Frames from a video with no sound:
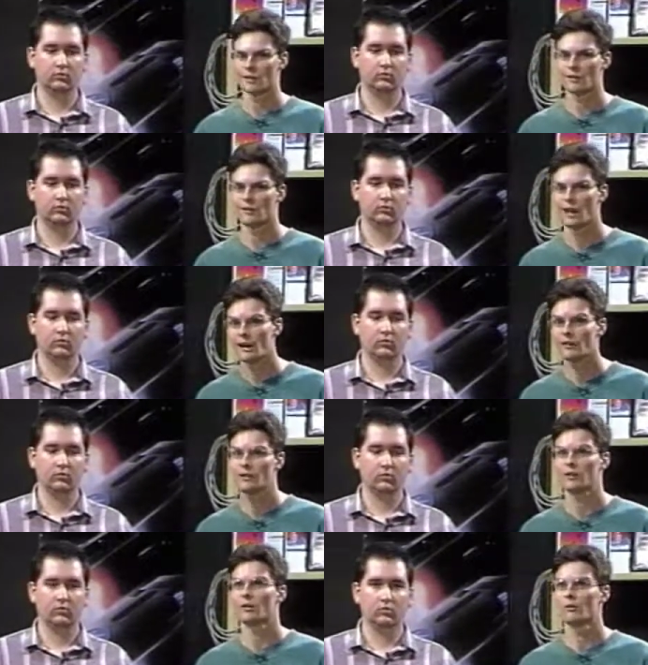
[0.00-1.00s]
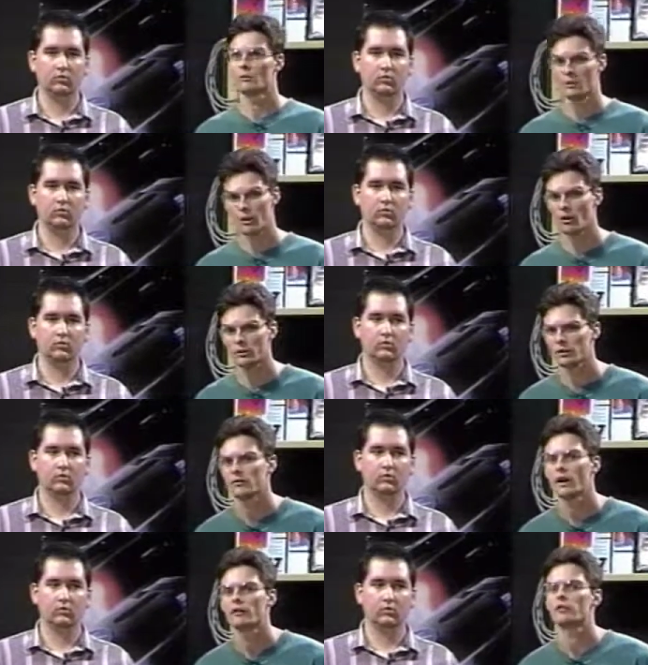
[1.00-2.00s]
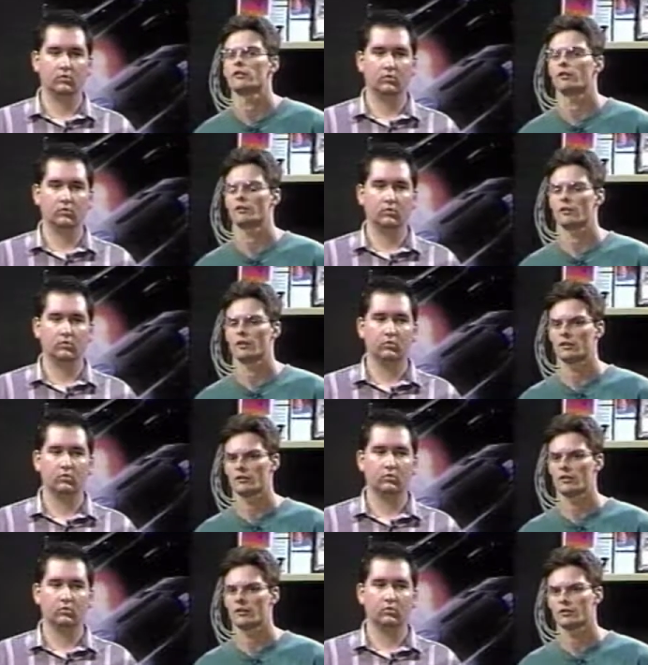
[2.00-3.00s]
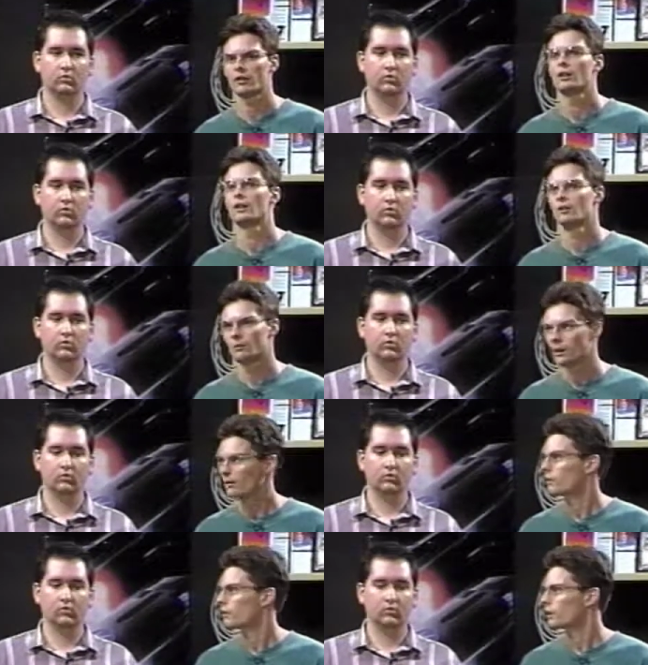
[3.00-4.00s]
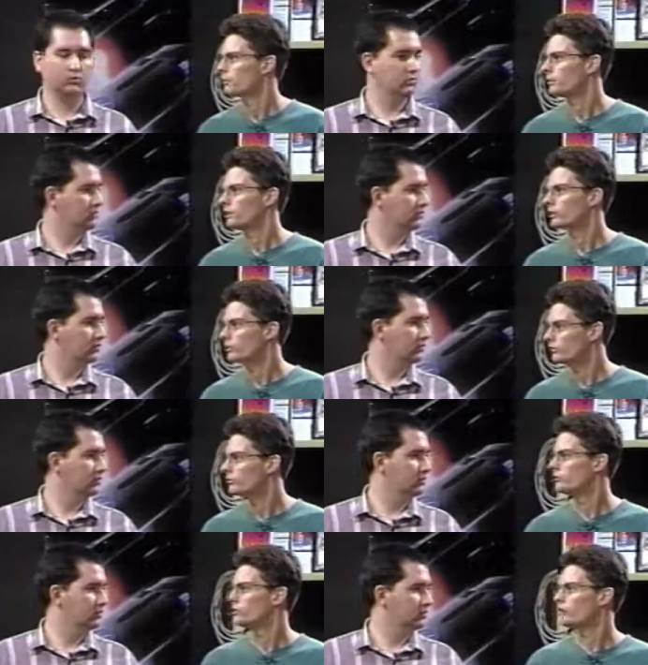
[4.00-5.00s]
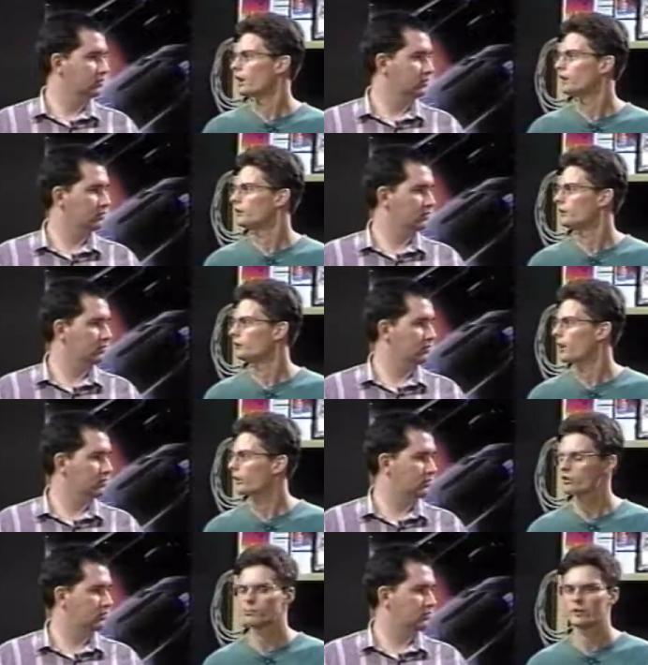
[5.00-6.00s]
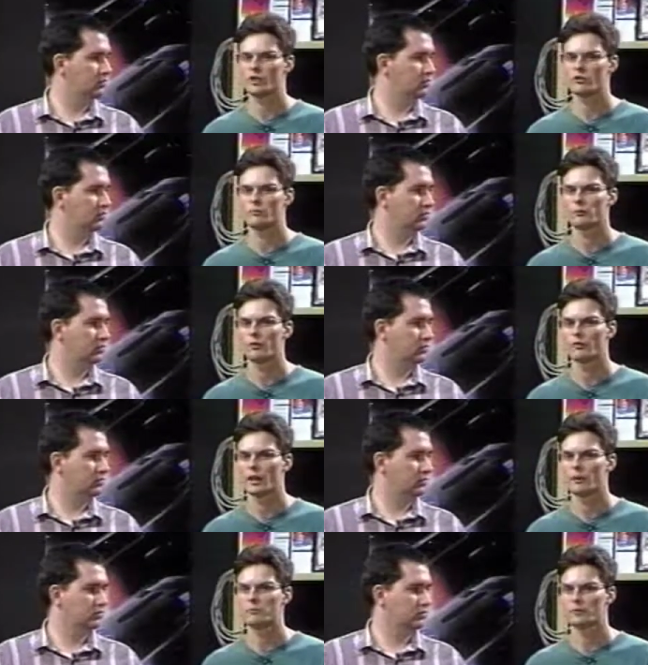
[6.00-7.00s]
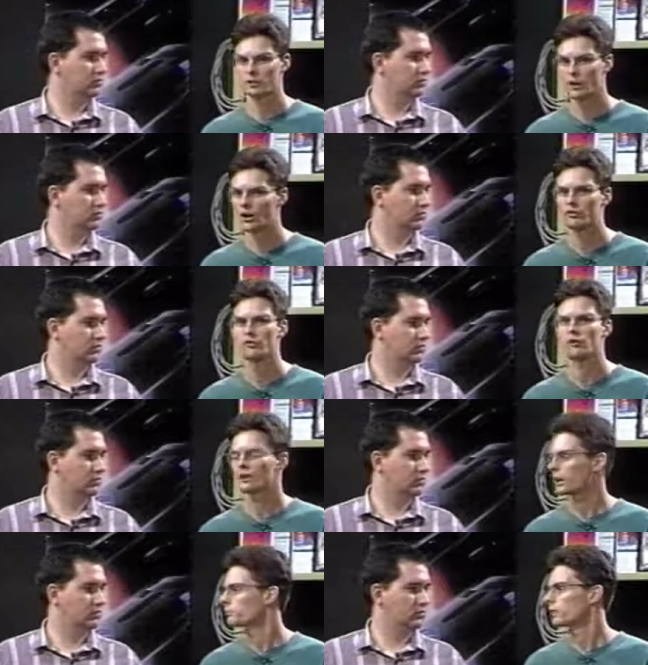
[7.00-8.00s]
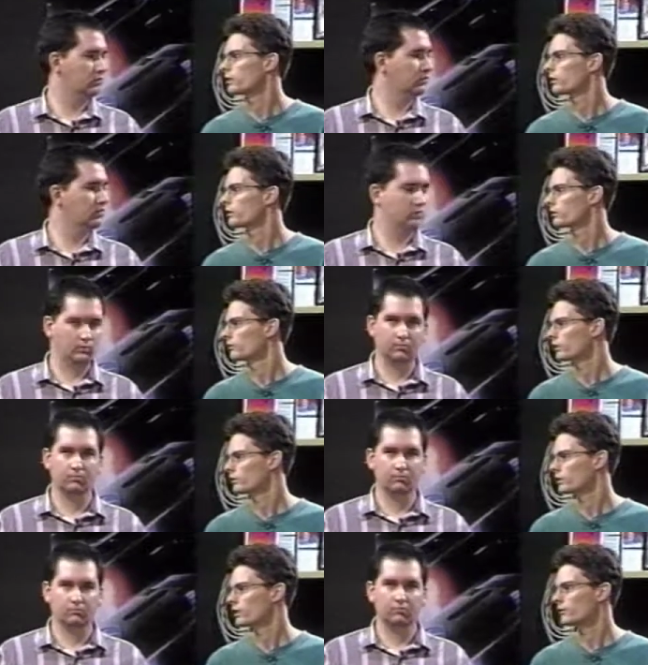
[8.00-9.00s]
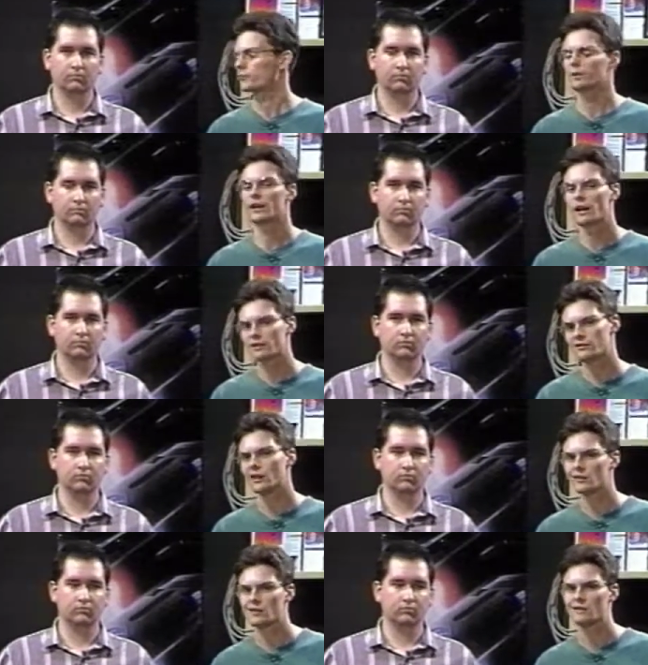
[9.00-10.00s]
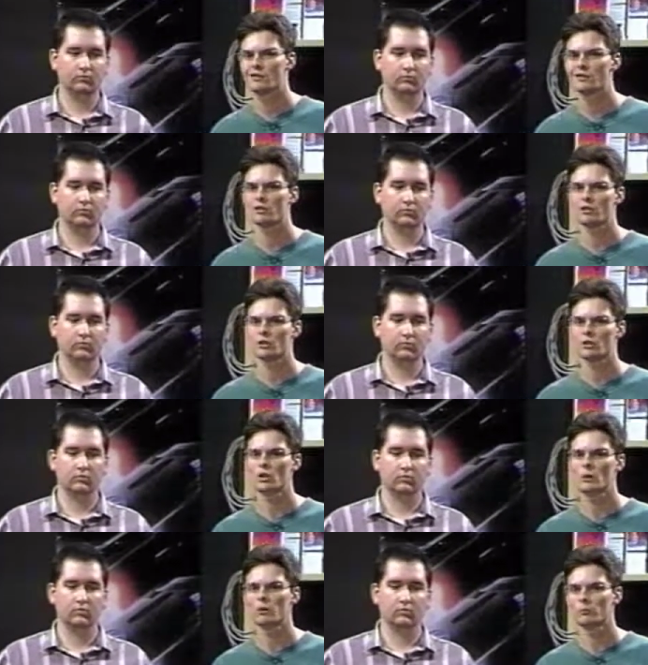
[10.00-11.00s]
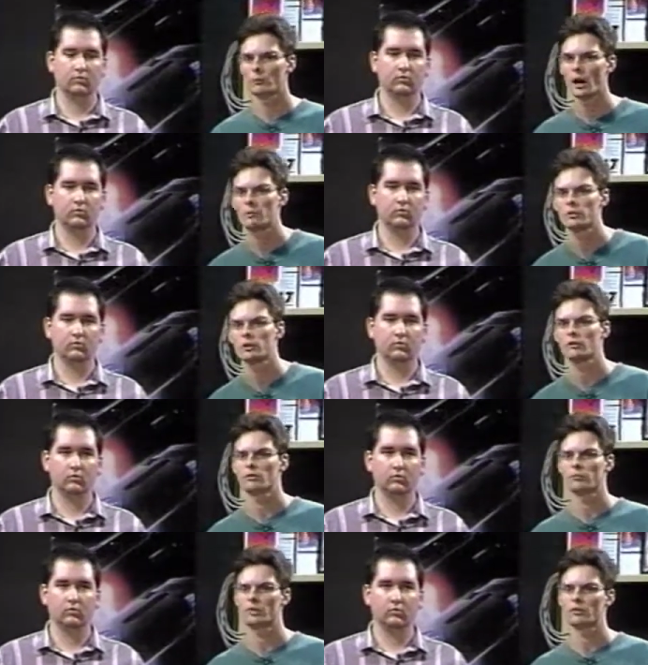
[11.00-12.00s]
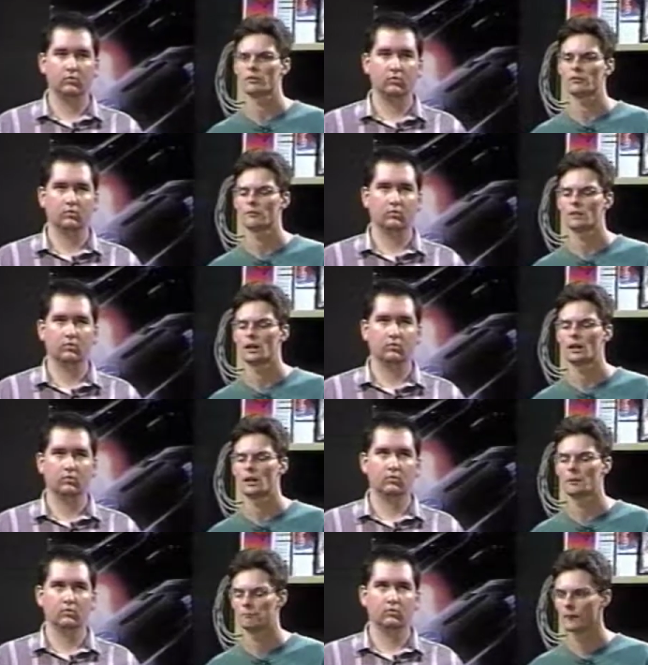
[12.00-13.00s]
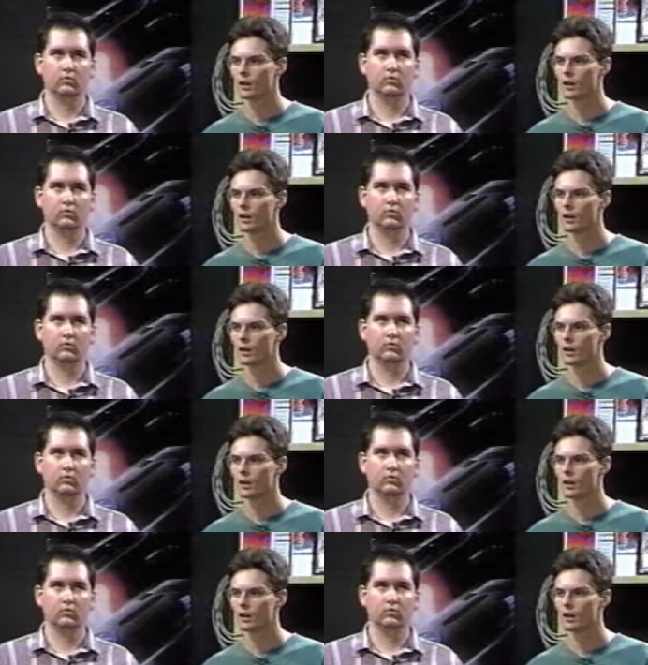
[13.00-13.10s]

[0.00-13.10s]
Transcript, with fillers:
Speaker 1: like, you know, how do they know where all these viruses ex exist? Well, those companies that do design these virus protection programs are constantly updating their, their software. Now, it's mm-hmm. not necessarily you go out and buy a particular piece of um,